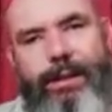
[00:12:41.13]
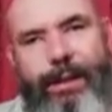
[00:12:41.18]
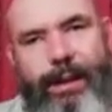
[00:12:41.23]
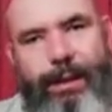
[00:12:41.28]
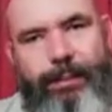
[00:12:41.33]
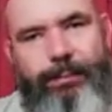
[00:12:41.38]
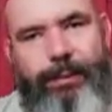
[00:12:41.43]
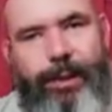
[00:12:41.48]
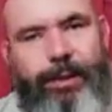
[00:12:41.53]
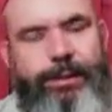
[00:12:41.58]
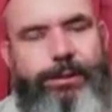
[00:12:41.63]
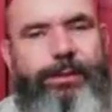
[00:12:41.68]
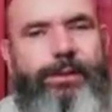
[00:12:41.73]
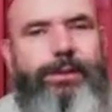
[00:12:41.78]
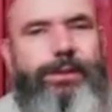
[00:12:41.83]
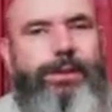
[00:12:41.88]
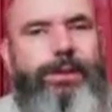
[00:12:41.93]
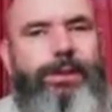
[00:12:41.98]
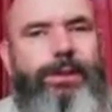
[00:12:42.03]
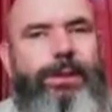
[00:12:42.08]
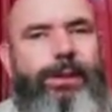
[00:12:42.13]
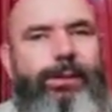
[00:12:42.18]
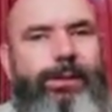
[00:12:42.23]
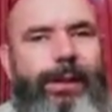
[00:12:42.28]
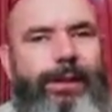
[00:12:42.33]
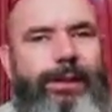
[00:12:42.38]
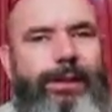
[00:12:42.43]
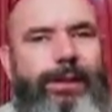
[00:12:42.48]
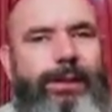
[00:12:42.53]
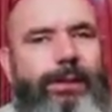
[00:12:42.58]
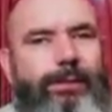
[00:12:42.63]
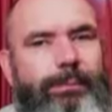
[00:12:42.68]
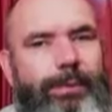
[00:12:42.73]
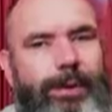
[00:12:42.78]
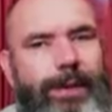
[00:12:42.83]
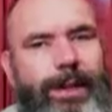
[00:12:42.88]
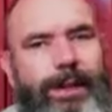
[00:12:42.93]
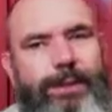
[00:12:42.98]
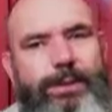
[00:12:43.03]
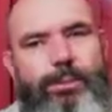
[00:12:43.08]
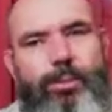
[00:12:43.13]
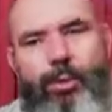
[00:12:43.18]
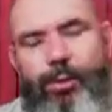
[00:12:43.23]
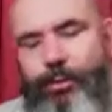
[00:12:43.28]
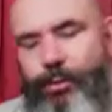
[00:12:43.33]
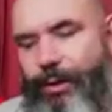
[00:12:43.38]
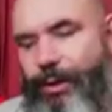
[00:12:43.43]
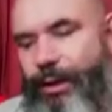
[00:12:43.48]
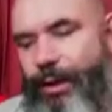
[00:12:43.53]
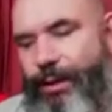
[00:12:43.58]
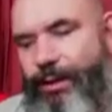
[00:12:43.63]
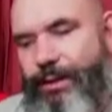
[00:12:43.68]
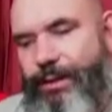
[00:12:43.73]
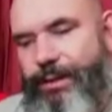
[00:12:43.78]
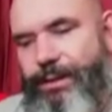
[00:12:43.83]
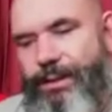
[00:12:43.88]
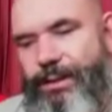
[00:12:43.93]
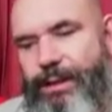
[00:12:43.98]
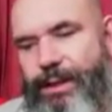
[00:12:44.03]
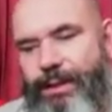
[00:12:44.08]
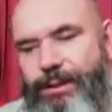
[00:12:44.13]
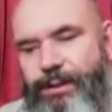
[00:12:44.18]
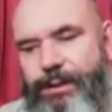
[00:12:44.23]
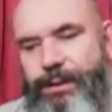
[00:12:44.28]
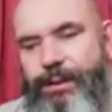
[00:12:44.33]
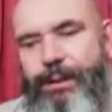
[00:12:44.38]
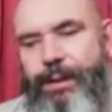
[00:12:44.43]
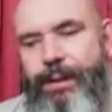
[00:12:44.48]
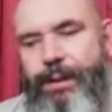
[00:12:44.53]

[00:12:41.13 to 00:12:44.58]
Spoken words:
those verses correctly, but that is more for another discussion.